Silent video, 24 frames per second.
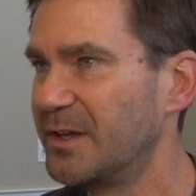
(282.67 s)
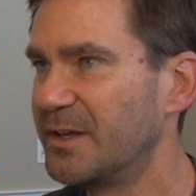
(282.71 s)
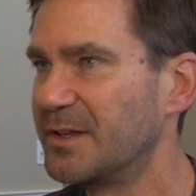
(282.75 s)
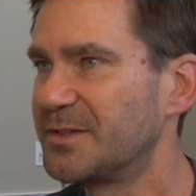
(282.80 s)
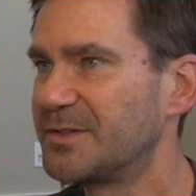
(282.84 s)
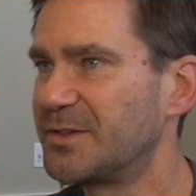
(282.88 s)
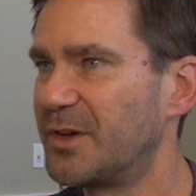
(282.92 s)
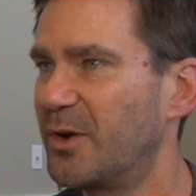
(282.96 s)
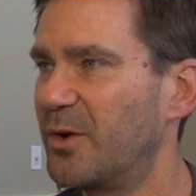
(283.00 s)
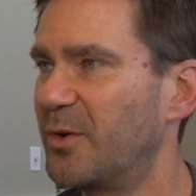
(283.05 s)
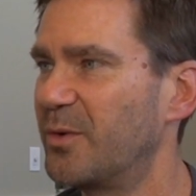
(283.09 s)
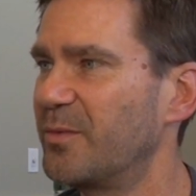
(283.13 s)

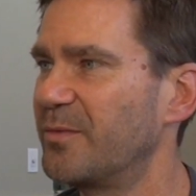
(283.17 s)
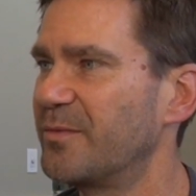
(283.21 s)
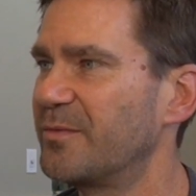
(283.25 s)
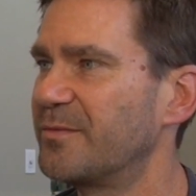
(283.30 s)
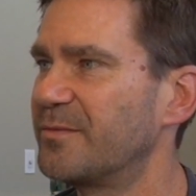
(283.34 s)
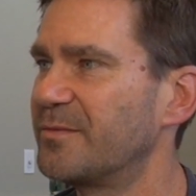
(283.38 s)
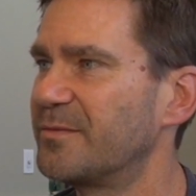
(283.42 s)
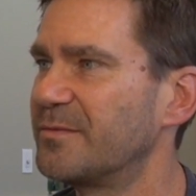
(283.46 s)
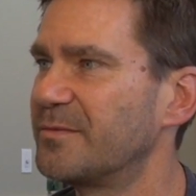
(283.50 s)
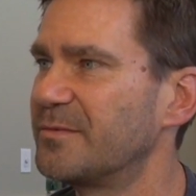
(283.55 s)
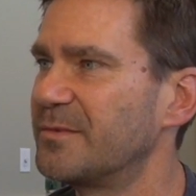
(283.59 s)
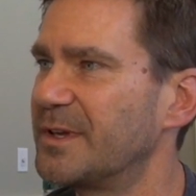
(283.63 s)
So
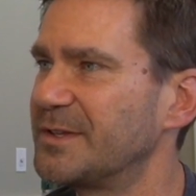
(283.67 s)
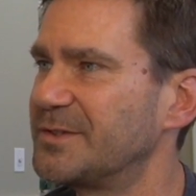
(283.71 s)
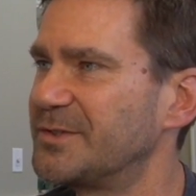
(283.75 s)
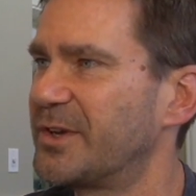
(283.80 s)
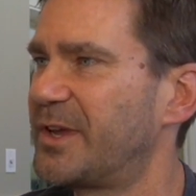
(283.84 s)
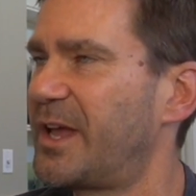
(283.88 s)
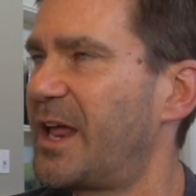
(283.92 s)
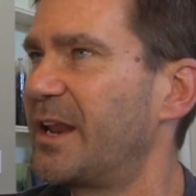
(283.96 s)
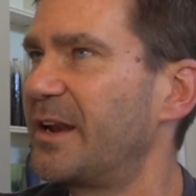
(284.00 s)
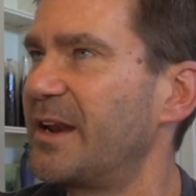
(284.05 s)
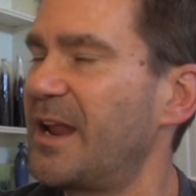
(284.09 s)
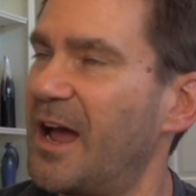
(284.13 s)
let's
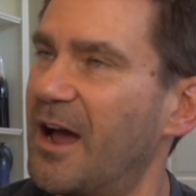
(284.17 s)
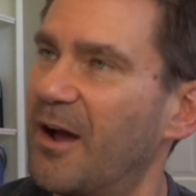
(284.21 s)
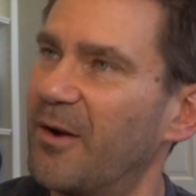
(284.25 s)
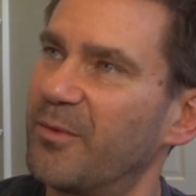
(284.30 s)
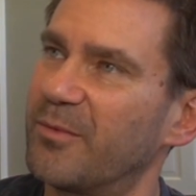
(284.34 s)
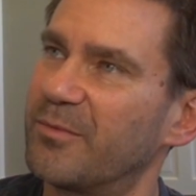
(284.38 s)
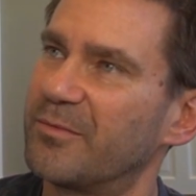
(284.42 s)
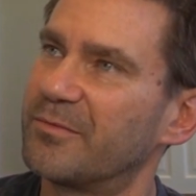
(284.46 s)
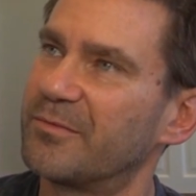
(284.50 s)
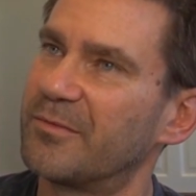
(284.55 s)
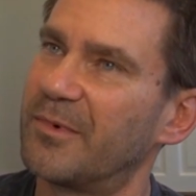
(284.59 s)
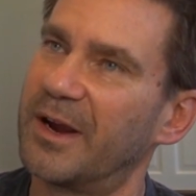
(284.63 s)
look at it now,
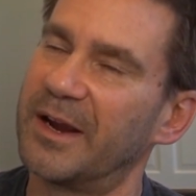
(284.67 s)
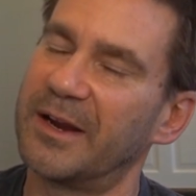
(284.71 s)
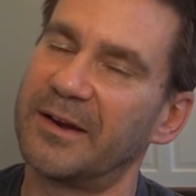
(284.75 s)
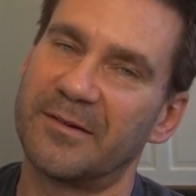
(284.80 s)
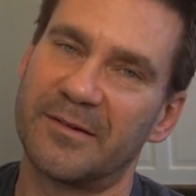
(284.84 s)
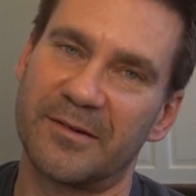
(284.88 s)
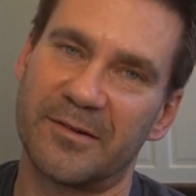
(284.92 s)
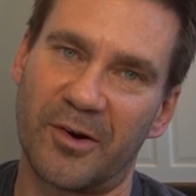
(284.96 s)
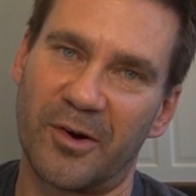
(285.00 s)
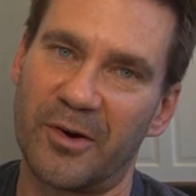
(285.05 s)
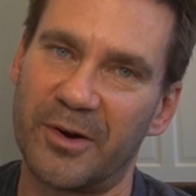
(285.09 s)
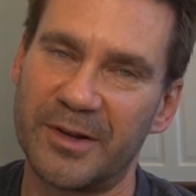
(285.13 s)
right?
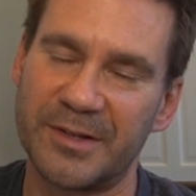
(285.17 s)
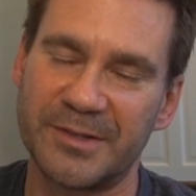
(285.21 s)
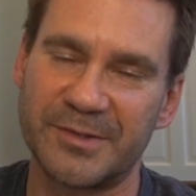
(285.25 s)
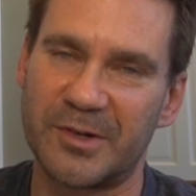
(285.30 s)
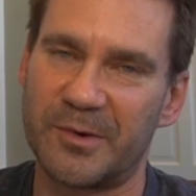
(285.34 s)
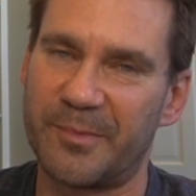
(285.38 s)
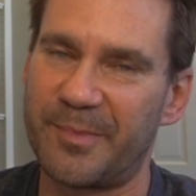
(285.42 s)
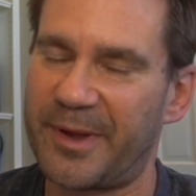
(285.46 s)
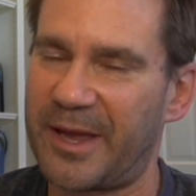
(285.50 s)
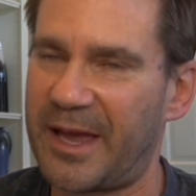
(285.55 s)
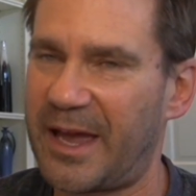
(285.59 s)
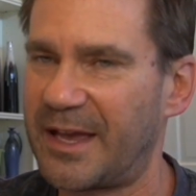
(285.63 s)
Earnings are
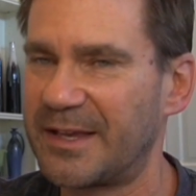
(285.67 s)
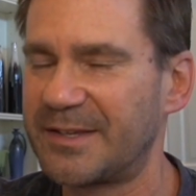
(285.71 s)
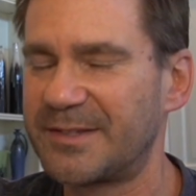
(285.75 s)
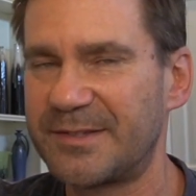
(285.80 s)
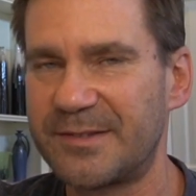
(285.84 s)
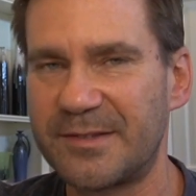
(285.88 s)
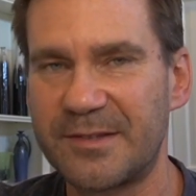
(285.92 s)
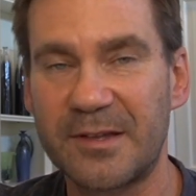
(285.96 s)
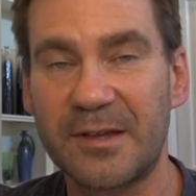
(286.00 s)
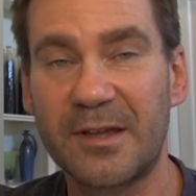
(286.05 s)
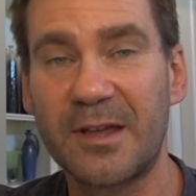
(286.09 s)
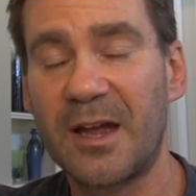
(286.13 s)

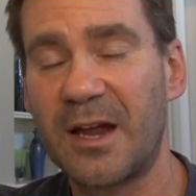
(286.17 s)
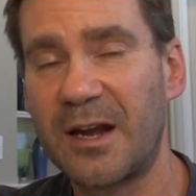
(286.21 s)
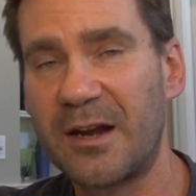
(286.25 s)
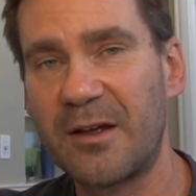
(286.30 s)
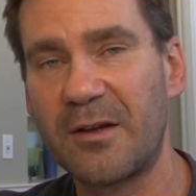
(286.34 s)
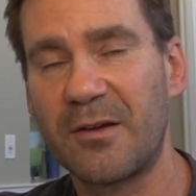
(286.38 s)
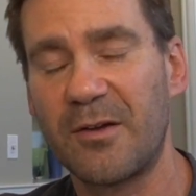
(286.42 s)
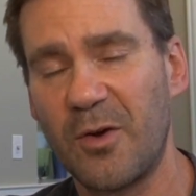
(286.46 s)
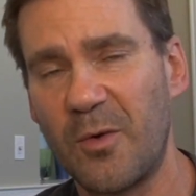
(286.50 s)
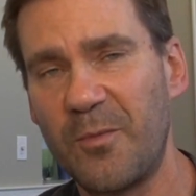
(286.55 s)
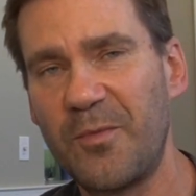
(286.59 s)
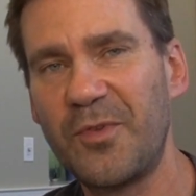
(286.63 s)
past, kind of
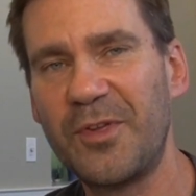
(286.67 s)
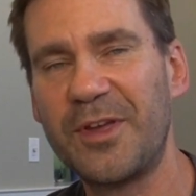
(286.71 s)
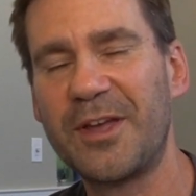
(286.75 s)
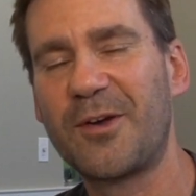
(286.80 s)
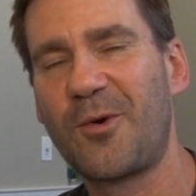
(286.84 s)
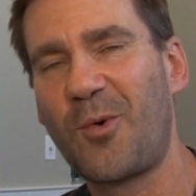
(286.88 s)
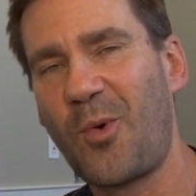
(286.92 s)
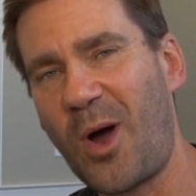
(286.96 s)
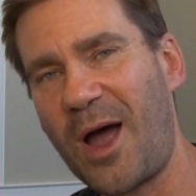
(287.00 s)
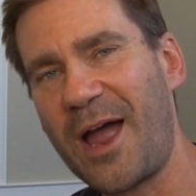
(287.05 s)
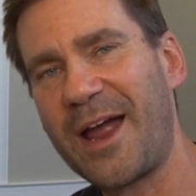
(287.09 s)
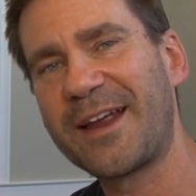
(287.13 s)
hopefully
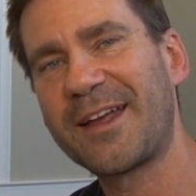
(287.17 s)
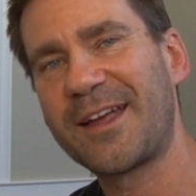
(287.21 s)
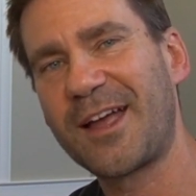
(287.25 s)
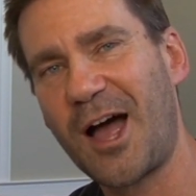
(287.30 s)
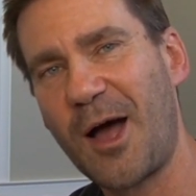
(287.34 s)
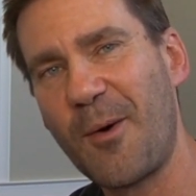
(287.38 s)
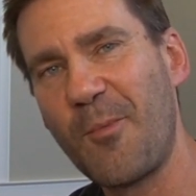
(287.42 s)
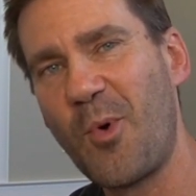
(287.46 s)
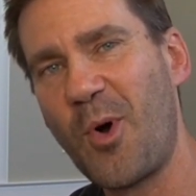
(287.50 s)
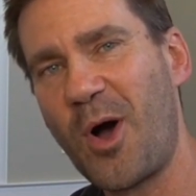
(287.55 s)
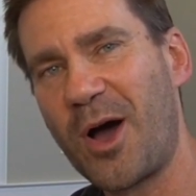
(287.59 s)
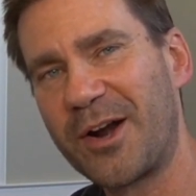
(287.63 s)
quiet,
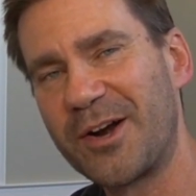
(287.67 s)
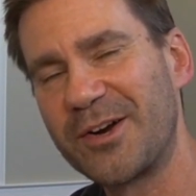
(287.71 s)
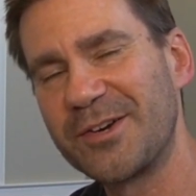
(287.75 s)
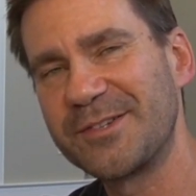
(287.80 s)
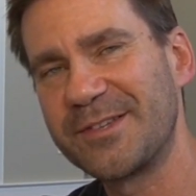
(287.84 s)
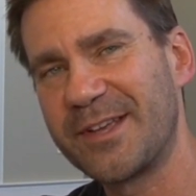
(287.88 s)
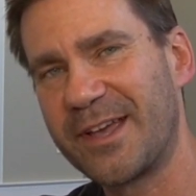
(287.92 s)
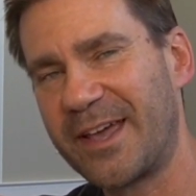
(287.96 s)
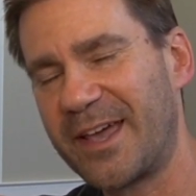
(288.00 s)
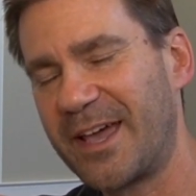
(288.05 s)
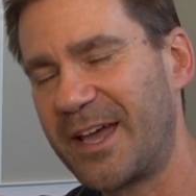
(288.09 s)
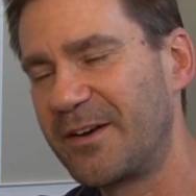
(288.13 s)
calm waters
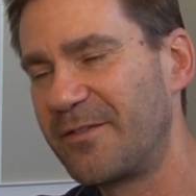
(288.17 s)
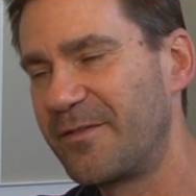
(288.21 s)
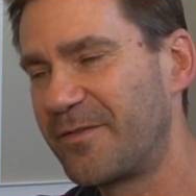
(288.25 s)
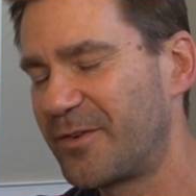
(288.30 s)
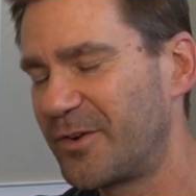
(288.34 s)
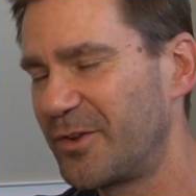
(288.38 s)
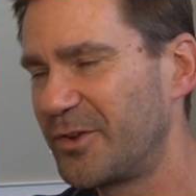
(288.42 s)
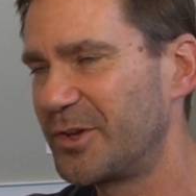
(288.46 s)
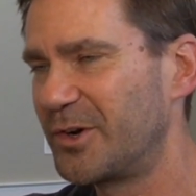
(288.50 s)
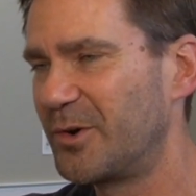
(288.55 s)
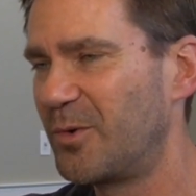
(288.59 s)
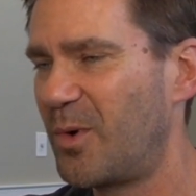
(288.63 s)
ahead for
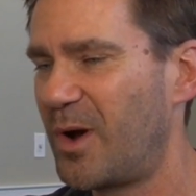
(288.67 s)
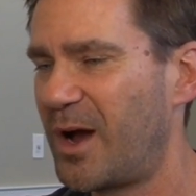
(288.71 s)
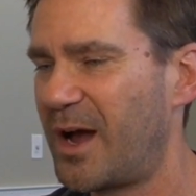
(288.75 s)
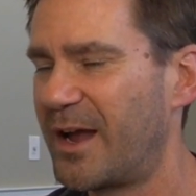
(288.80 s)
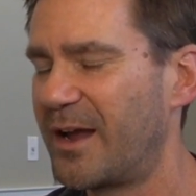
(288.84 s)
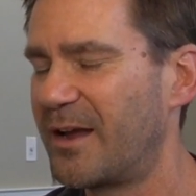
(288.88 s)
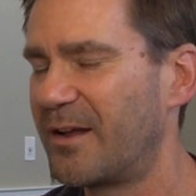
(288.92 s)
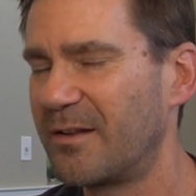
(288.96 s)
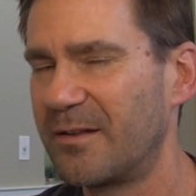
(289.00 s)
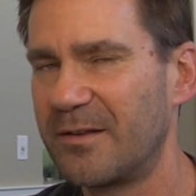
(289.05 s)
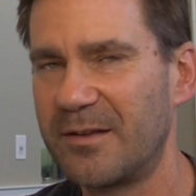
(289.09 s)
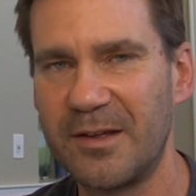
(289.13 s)
a little
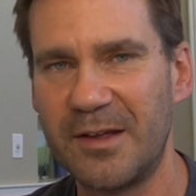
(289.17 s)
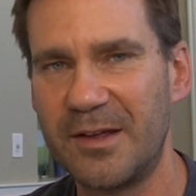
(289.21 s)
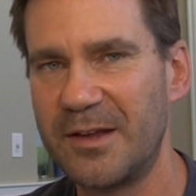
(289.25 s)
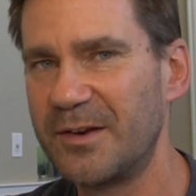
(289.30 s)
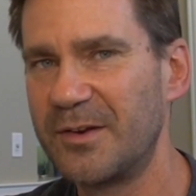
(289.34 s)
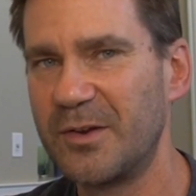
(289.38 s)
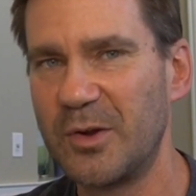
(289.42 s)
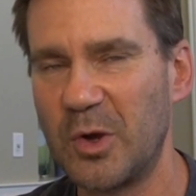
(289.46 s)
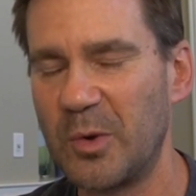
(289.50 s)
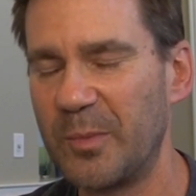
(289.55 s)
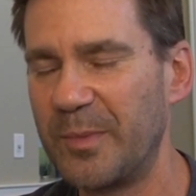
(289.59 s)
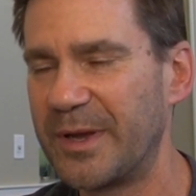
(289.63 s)
while.
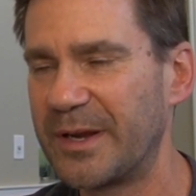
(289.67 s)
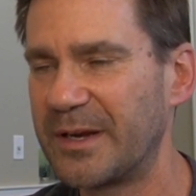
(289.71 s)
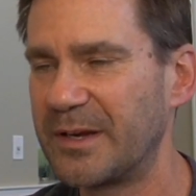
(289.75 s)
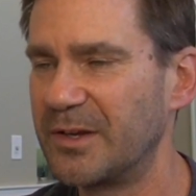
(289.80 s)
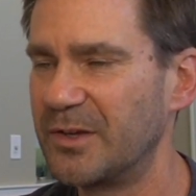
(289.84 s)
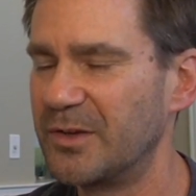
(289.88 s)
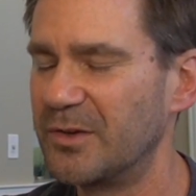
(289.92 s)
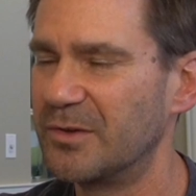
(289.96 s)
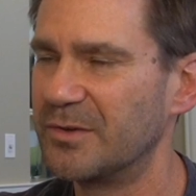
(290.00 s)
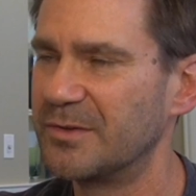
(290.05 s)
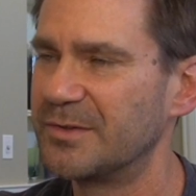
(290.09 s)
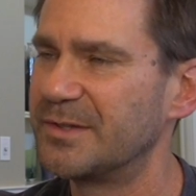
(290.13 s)
No big
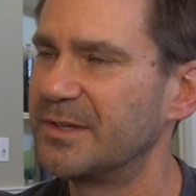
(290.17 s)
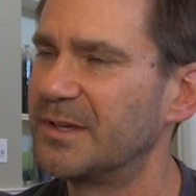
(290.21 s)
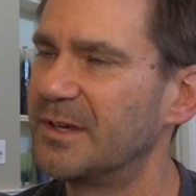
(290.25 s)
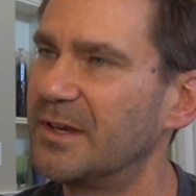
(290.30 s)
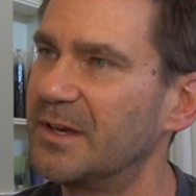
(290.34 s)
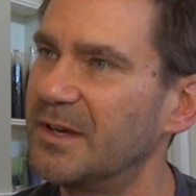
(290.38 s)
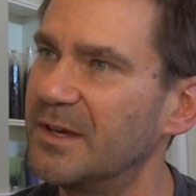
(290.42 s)
news.